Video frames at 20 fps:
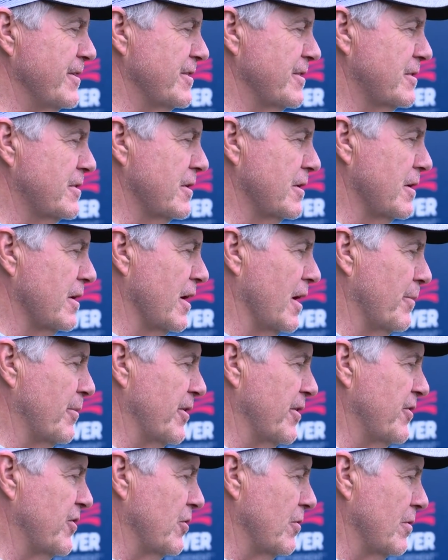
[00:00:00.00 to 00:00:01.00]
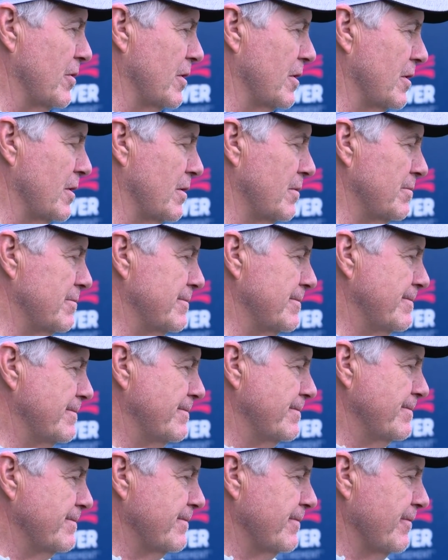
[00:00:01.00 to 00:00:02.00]
as I said, happy to
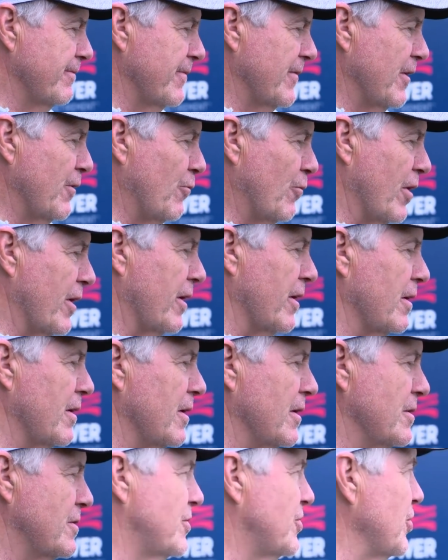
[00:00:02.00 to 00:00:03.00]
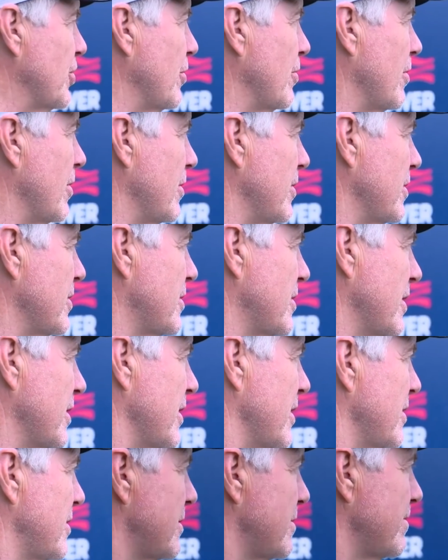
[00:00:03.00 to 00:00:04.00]
recognize Joe on this
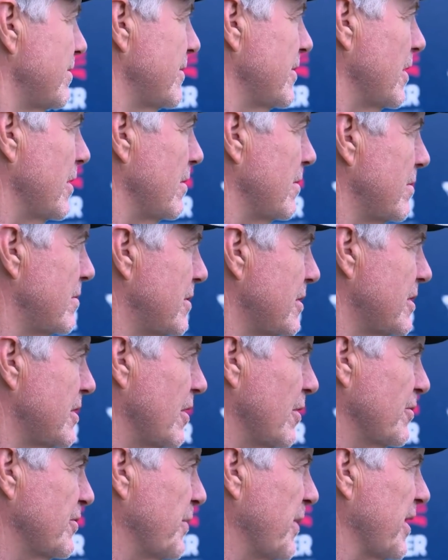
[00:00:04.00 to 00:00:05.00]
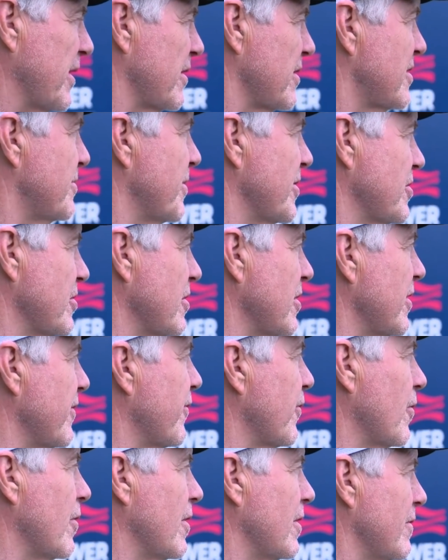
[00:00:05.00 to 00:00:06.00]
day. It's, you know, just helps make it a special day
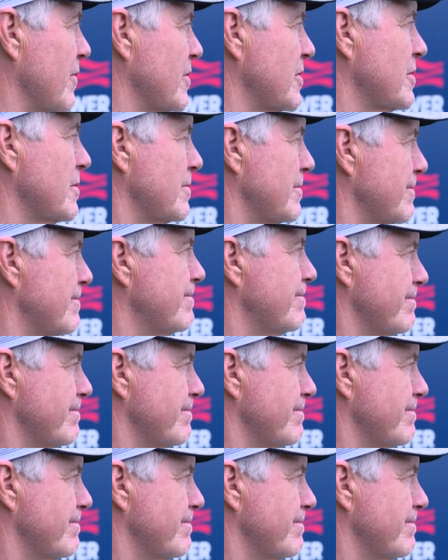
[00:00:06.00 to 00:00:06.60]
for all of us.